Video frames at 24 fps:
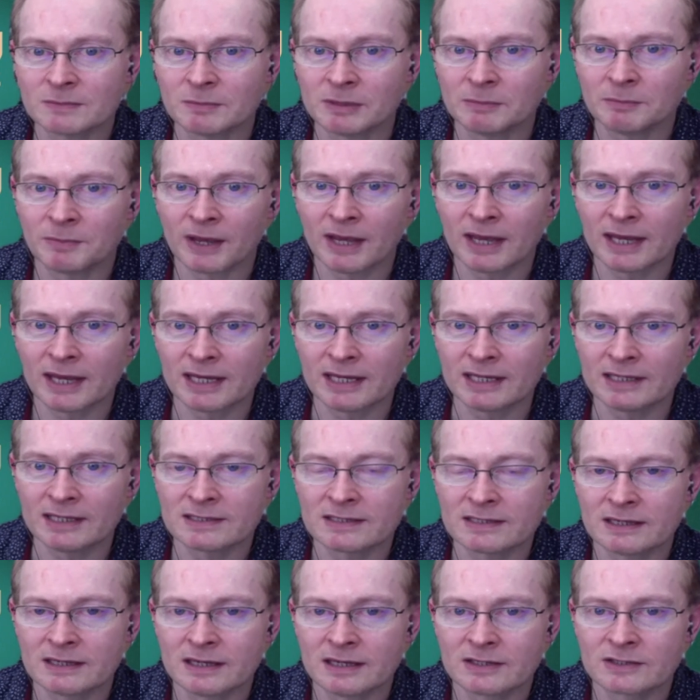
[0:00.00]
paid
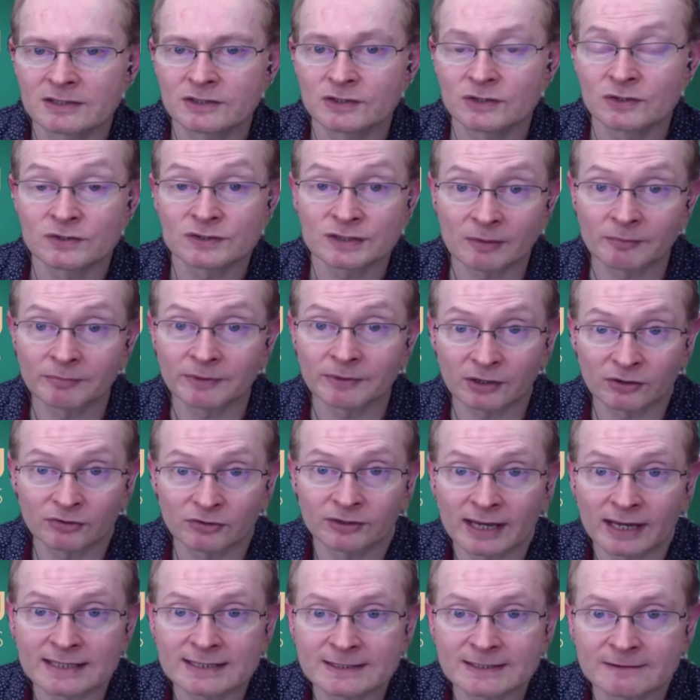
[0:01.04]
to do something
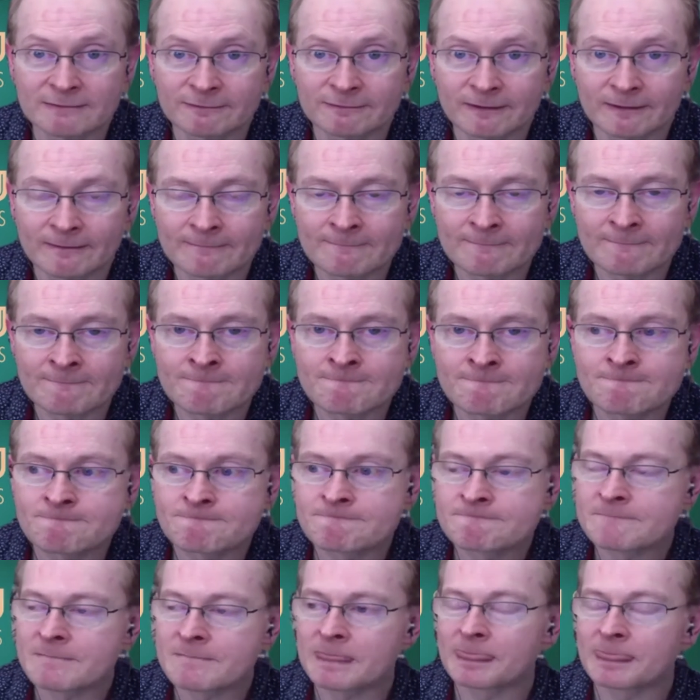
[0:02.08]
creative.
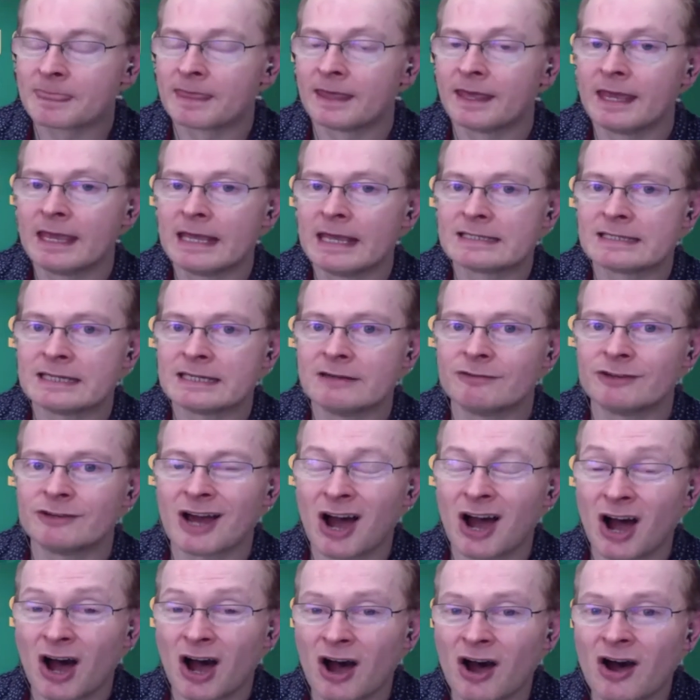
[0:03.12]
It's even
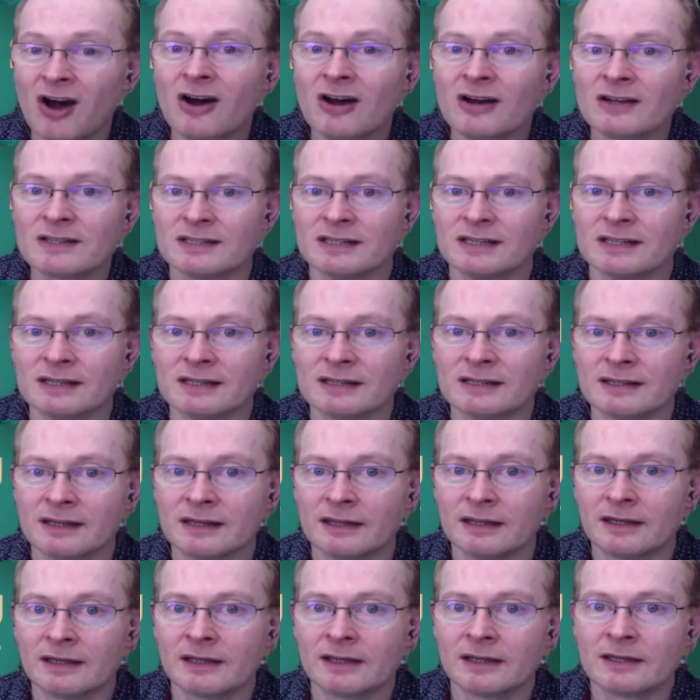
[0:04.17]
harder
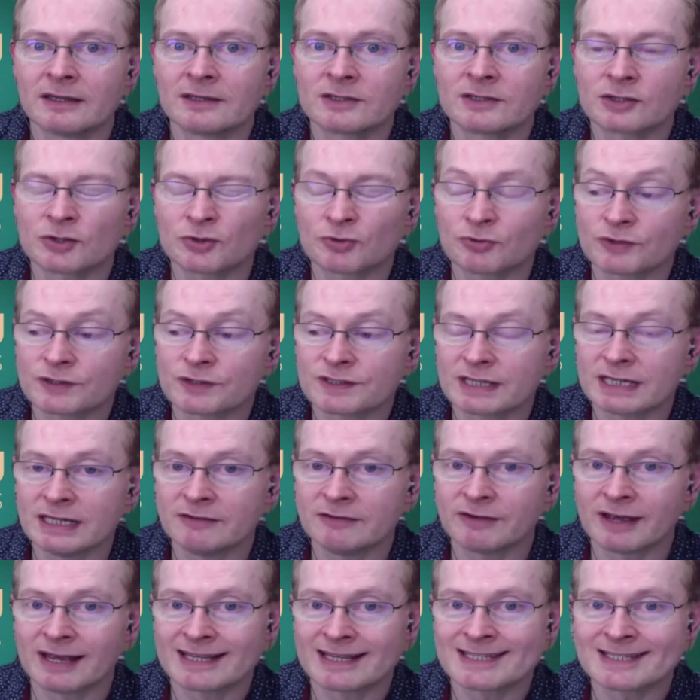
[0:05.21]
to
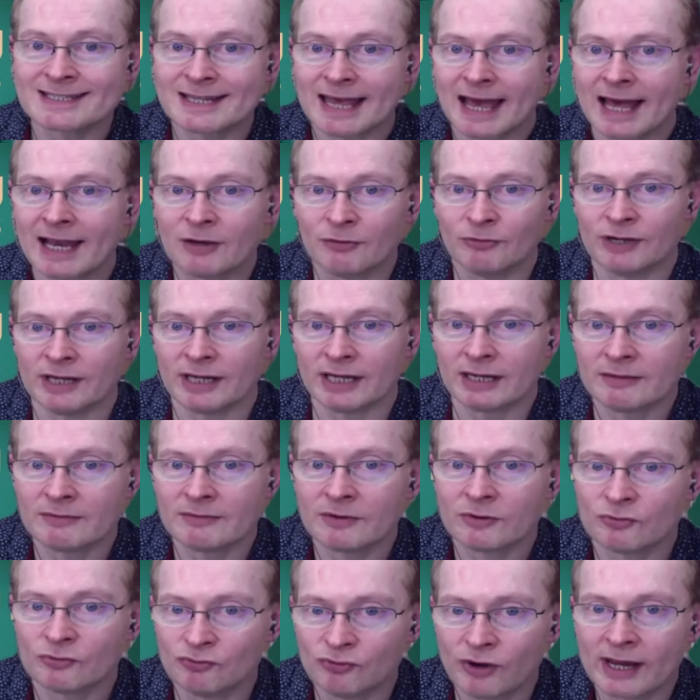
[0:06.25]
receive a salary
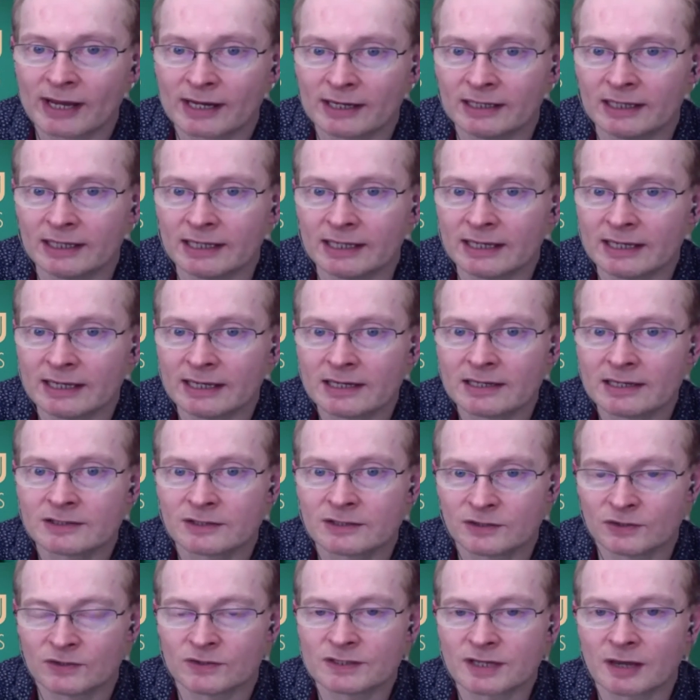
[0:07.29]
regularly
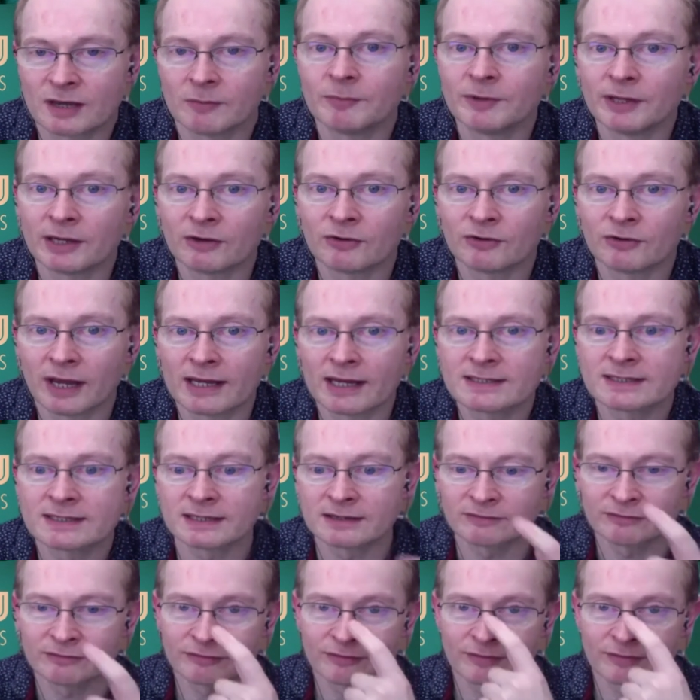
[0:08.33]
to do something creative.